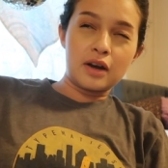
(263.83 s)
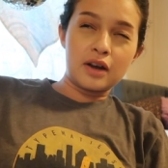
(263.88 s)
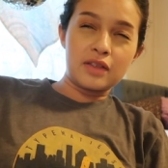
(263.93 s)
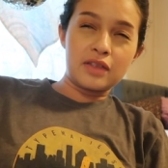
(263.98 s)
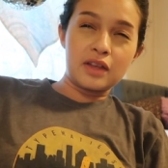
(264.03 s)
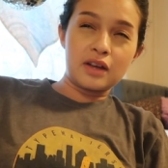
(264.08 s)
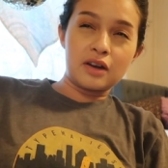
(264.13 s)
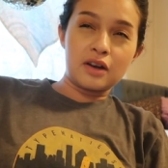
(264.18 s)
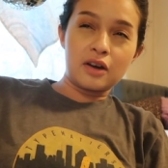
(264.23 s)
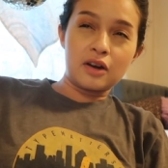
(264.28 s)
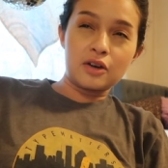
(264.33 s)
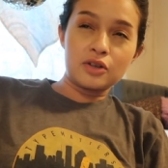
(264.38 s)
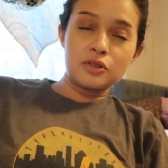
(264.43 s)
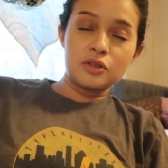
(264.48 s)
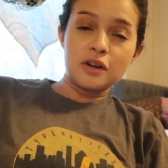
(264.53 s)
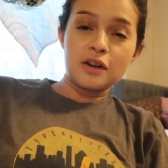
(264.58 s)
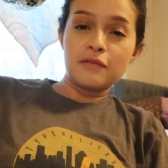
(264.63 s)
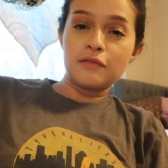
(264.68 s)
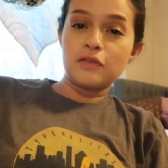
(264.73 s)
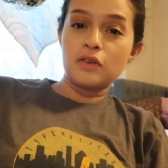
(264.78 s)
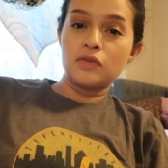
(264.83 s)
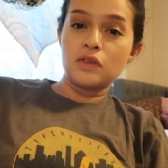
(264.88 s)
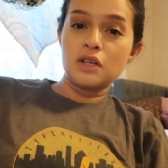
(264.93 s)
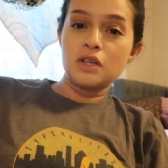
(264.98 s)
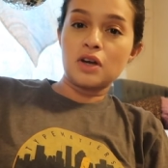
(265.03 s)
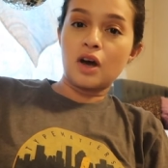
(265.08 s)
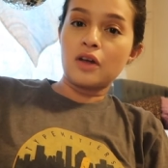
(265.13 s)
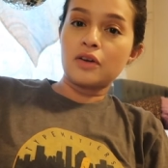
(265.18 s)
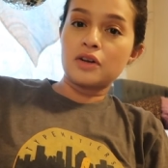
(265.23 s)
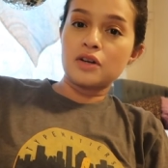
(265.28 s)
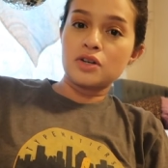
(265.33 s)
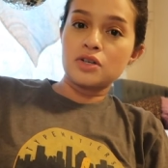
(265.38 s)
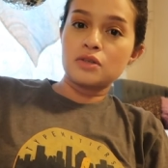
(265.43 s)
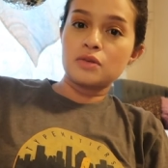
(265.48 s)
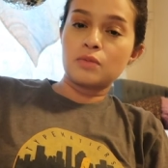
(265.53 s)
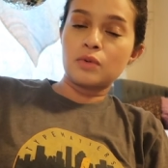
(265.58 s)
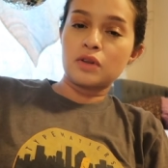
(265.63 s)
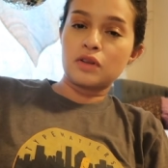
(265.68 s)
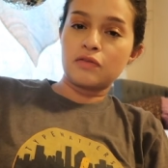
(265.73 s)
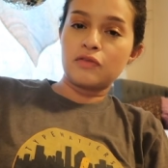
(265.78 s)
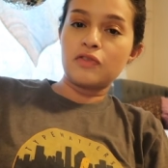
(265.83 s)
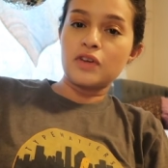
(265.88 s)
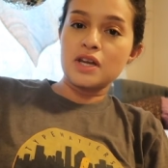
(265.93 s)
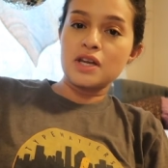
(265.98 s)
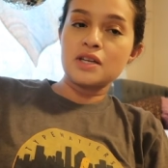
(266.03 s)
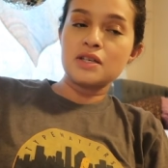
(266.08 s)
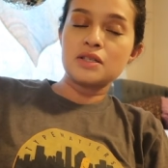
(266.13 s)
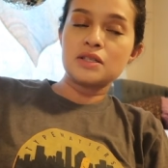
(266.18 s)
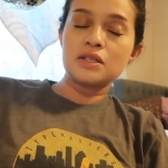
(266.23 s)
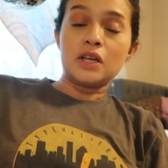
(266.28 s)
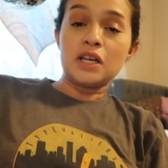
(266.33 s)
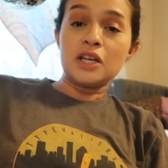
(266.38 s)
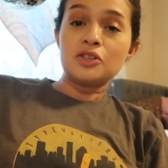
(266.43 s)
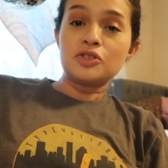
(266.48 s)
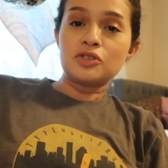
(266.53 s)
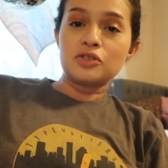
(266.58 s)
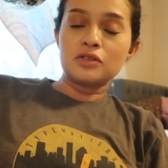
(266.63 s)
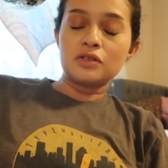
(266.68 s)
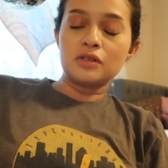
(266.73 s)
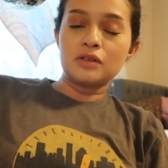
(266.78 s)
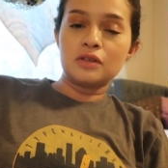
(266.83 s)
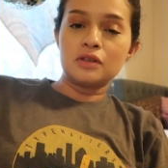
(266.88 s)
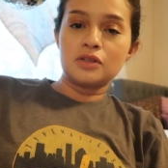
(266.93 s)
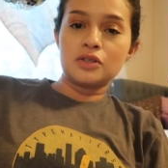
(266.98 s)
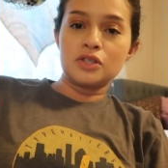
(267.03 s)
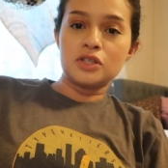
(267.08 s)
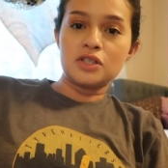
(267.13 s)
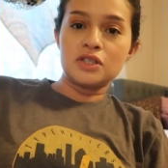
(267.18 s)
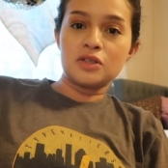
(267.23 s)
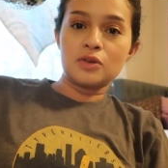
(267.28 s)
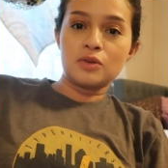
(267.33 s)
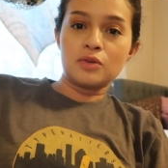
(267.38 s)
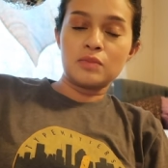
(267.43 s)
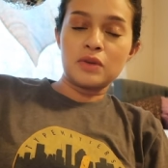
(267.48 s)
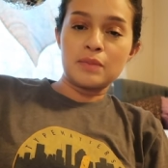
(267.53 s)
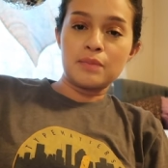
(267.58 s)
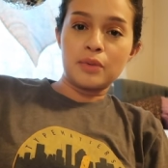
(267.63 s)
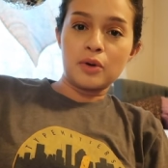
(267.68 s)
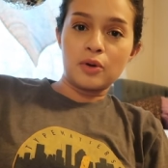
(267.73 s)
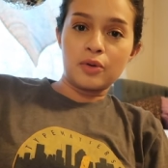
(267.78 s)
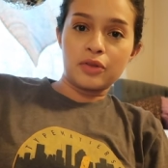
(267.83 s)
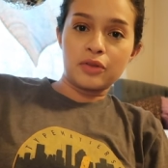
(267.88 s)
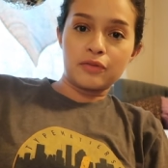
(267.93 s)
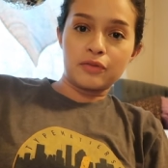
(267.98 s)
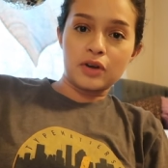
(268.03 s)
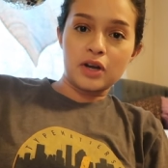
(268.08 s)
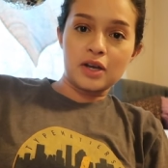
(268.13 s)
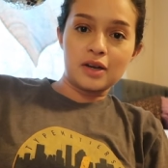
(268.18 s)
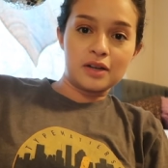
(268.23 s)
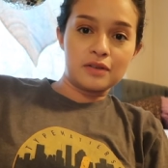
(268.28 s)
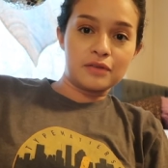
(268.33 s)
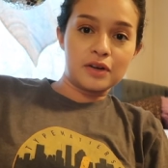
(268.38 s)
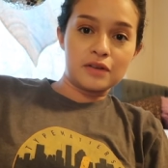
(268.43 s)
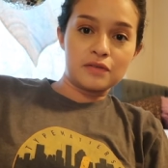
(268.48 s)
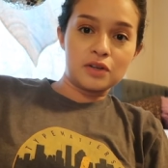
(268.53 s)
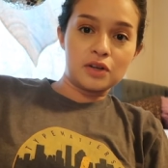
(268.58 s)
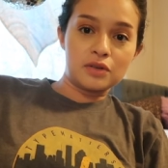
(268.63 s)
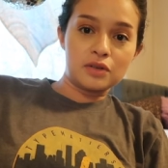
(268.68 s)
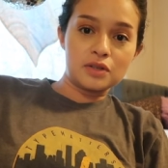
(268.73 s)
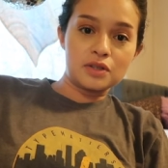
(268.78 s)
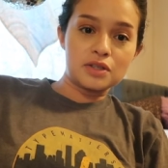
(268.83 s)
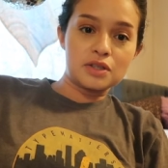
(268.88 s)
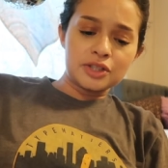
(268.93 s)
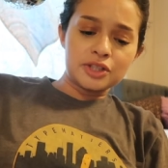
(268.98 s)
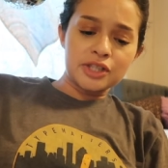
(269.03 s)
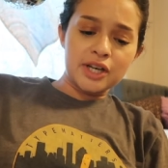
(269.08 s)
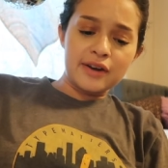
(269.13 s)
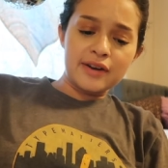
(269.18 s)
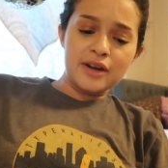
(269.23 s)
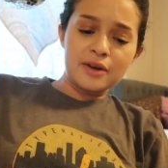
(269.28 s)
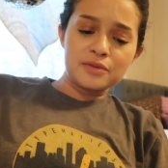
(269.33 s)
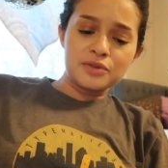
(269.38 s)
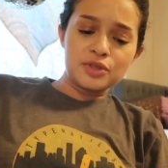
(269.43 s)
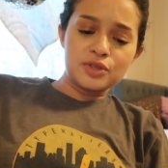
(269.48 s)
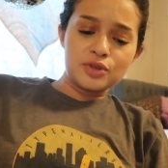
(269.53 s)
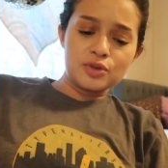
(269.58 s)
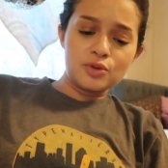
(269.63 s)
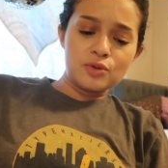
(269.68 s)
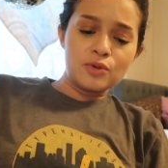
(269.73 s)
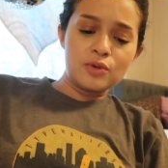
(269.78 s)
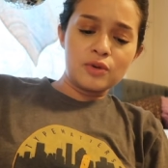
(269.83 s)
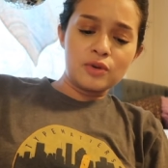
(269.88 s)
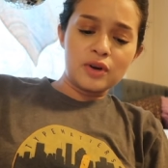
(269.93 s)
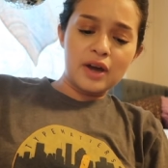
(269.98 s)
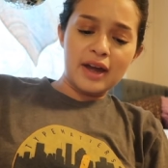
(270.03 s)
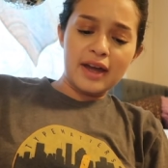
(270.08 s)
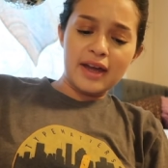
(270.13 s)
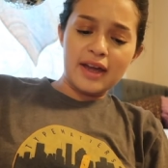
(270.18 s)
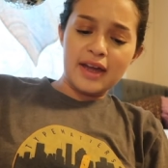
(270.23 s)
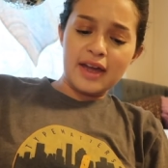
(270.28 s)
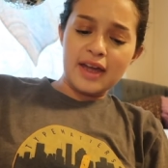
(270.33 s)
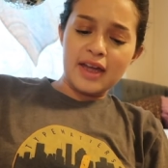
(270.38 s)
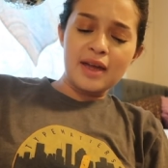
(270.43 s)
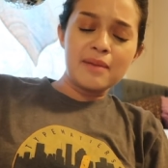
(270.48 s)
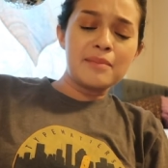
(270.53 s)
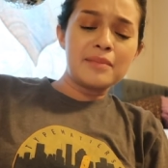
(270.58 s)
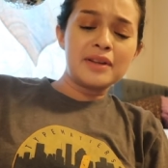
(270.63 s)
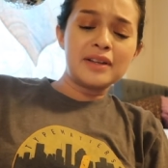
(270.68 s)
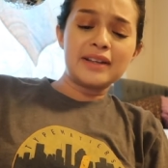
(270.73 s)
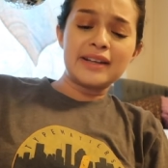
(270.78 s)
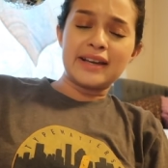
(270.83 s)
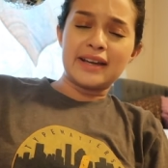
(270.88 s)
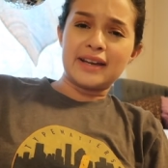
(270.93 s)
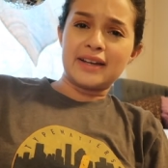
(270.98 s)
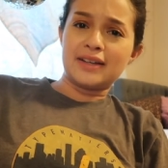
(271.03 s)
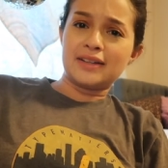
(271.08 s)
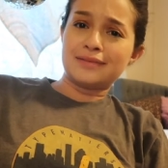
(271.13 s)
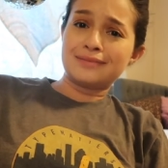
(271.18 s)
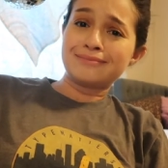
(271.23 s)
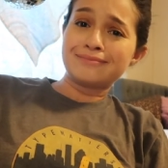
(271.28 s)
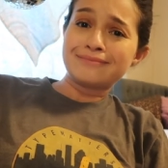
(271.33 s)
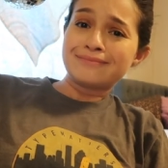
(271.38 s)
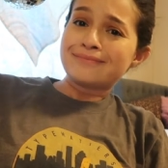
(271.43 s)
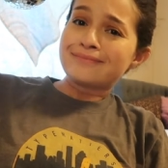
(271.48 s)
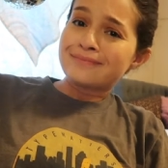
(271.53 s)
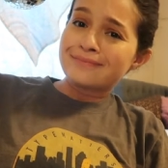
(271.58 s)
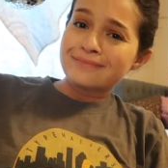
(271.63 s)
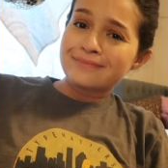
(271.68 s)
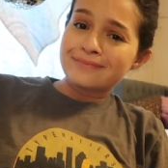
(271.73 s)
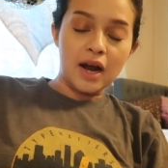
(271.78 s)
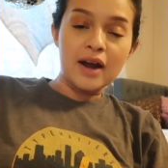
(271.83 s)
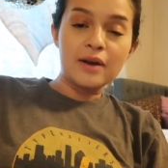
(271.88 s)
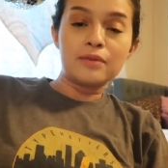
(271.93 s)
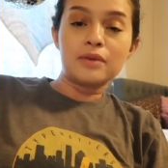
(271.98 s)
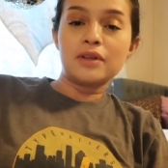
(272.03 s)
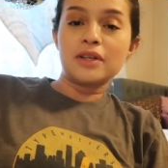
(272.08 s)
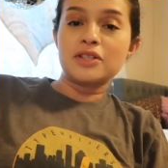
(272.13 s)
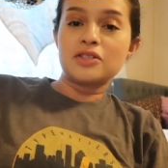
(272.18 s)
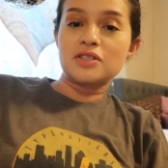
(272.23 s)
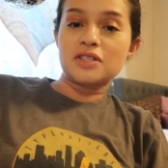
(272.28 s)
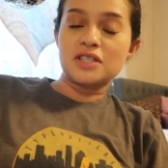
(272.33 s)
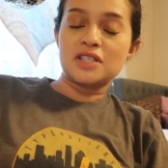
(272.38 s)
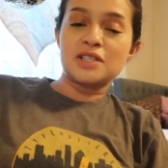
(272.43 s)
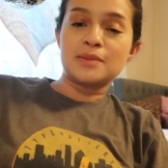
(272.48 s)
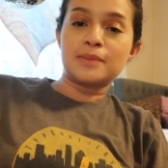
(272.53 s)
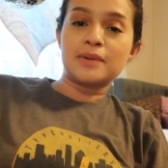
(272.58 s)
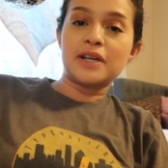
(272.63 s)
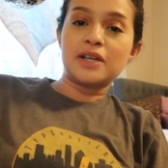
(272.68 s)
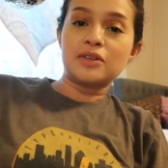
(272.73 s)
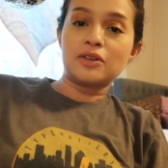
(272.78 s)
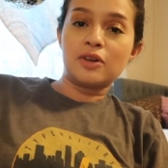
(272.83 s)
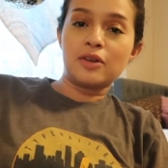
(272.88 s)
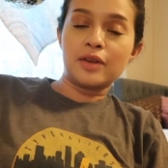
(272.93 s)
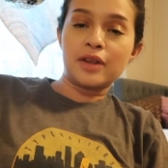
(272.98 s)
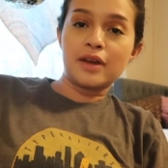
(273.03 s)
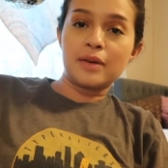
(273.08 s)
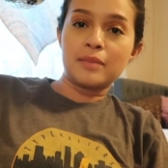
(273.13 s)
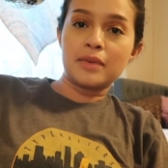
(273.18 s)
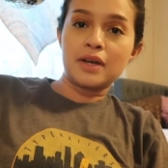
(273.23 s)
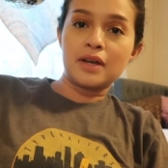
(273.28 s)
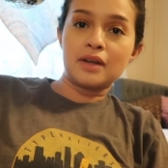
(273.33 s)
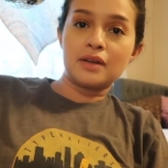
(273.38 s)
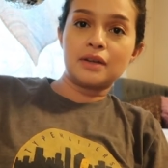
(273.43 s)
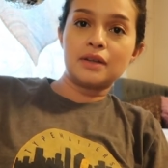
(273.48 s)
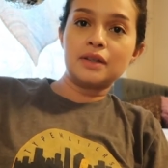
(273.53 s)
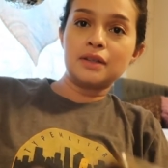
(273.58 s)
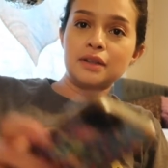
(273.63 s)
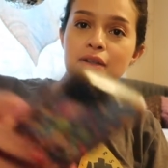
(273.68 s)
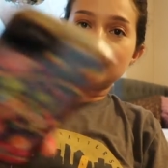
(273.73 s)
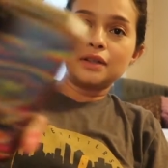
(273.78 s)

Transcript: I think, $150 with fees each. She sold me both for $85. Shout out to Emily. I really just explained all that, man.